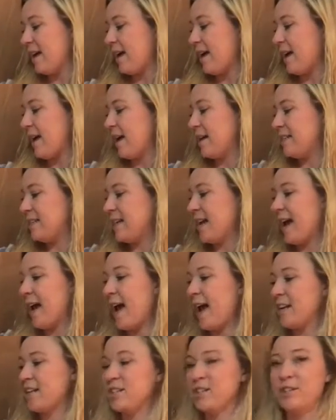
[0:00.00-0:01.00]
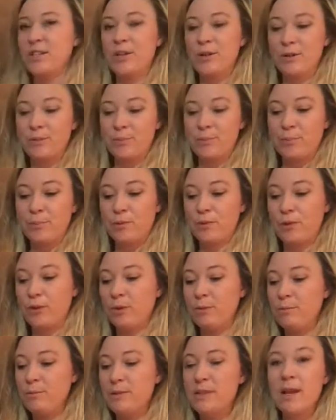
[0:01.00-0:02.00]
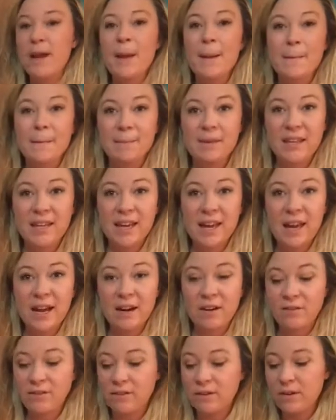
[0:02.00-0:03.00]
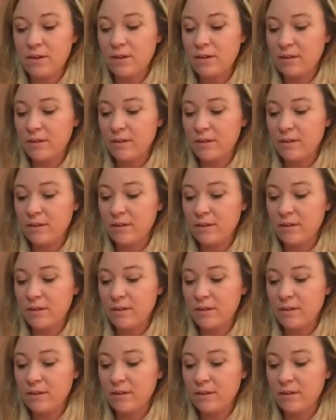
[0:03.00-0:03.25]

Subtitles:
attach those plumes. Be careful.